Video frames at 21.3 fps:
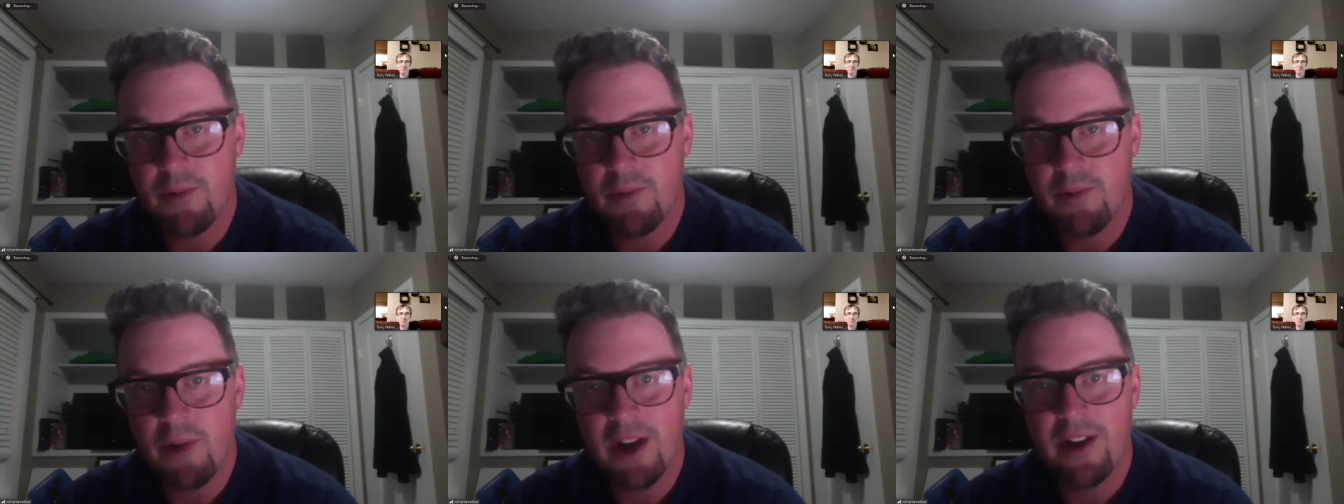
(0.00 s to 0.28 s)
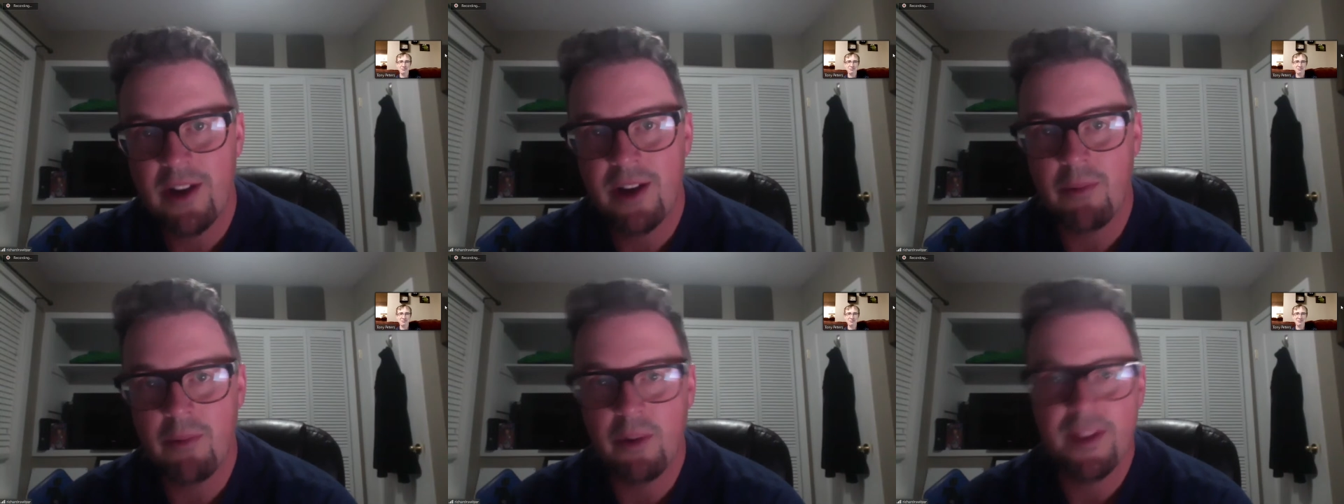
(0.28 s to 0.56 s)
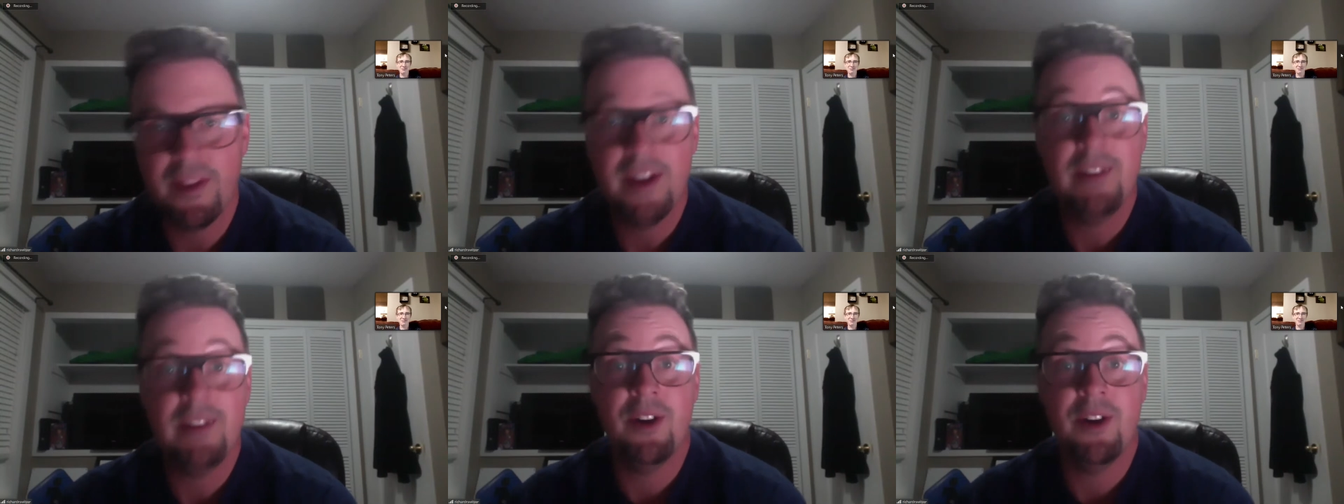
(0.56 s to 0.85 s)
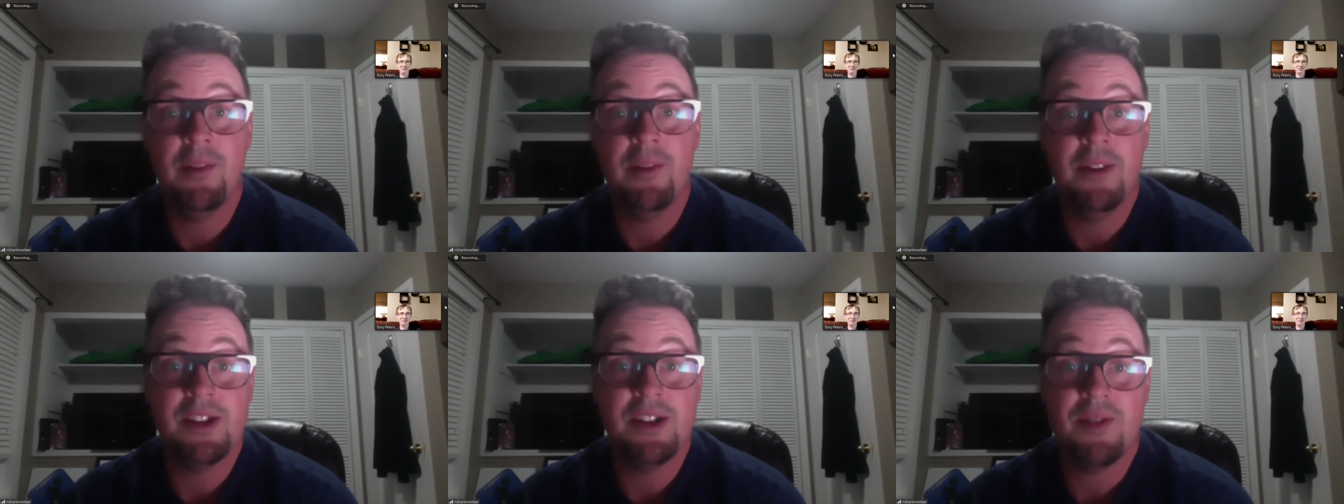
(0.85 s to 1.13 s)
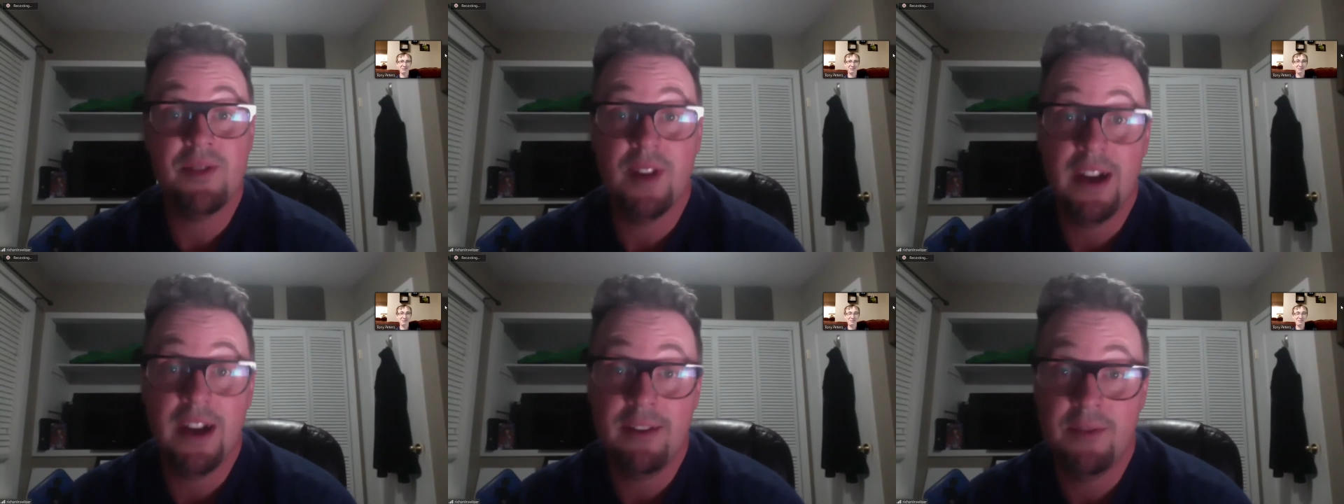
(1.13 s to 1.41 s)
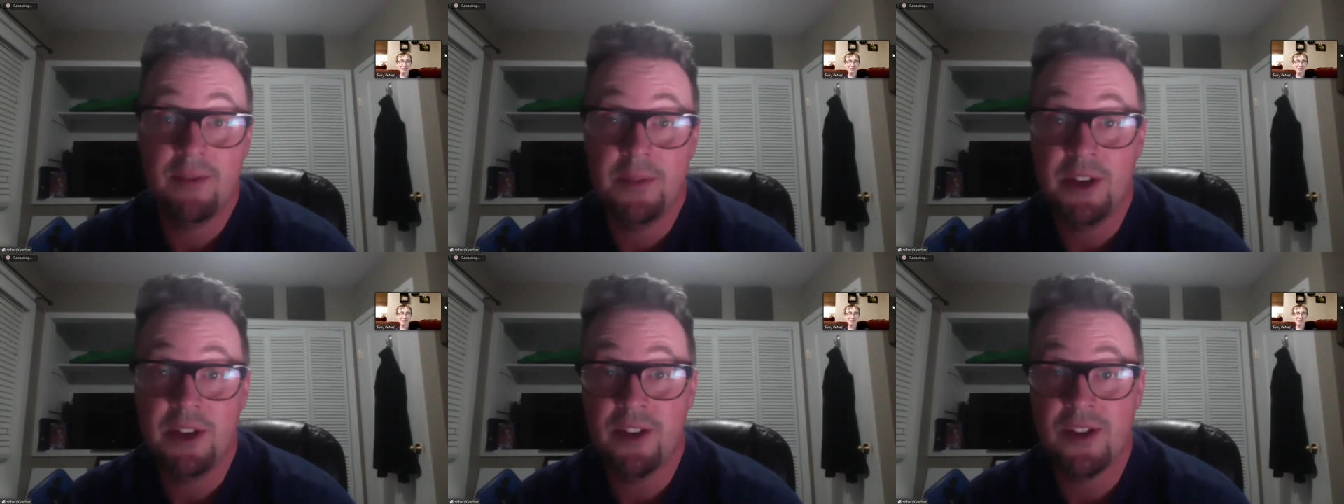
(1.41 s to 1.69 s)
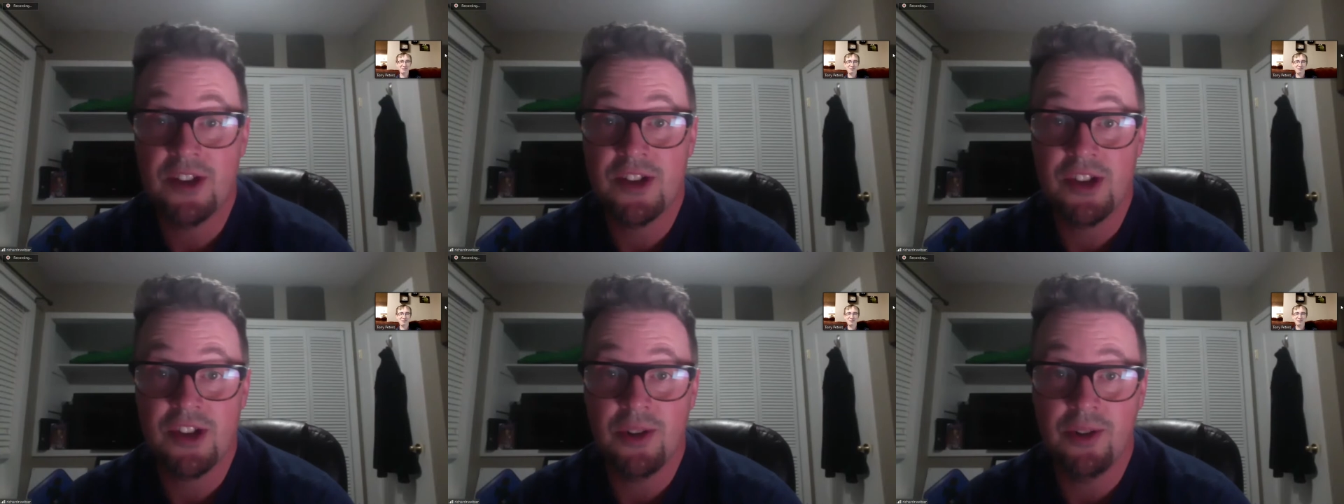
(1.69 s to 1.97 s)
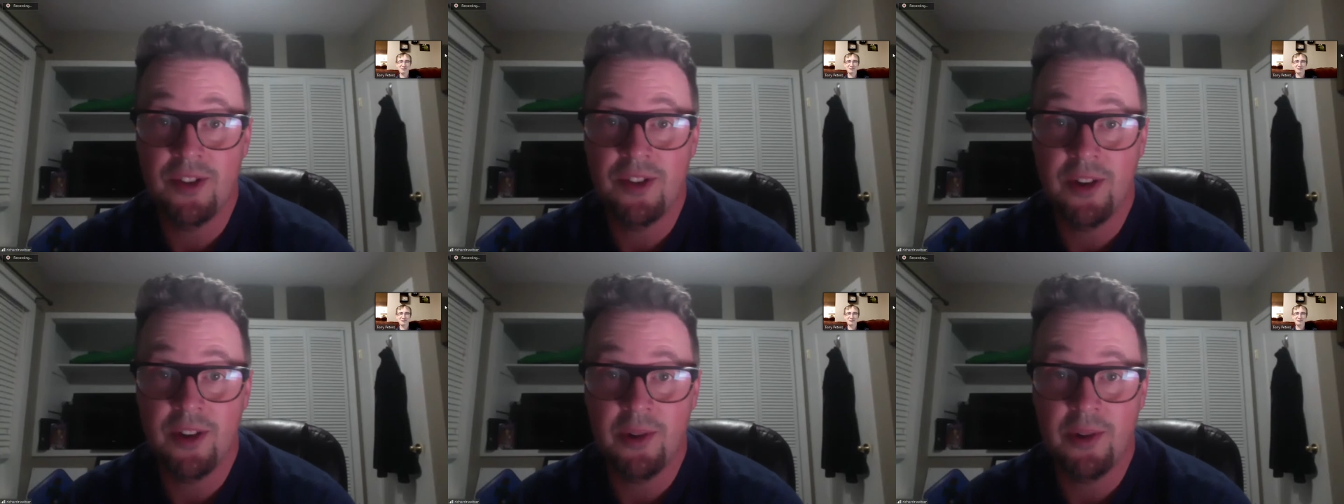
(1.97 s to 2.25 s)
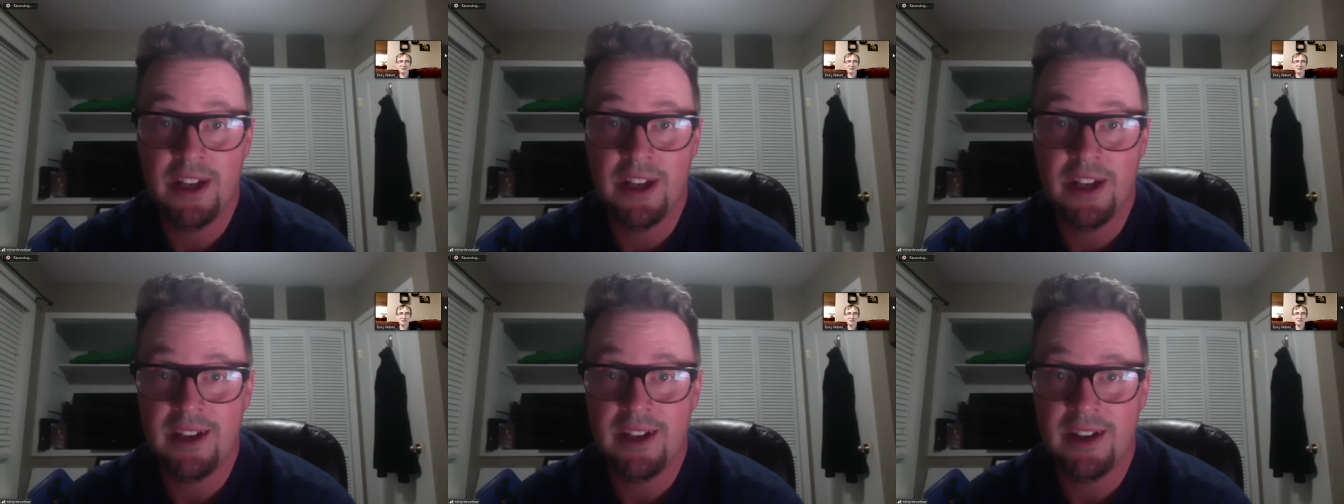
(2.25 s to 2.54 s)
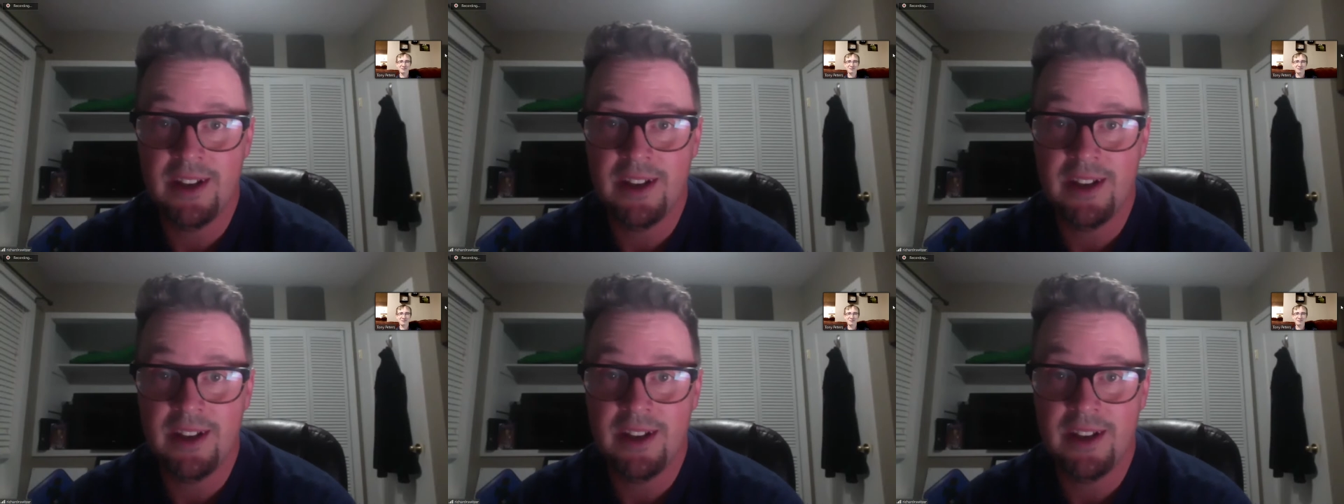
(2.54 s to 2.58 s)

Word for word: Right on. Well, thank you very much for having me on the show, Tony.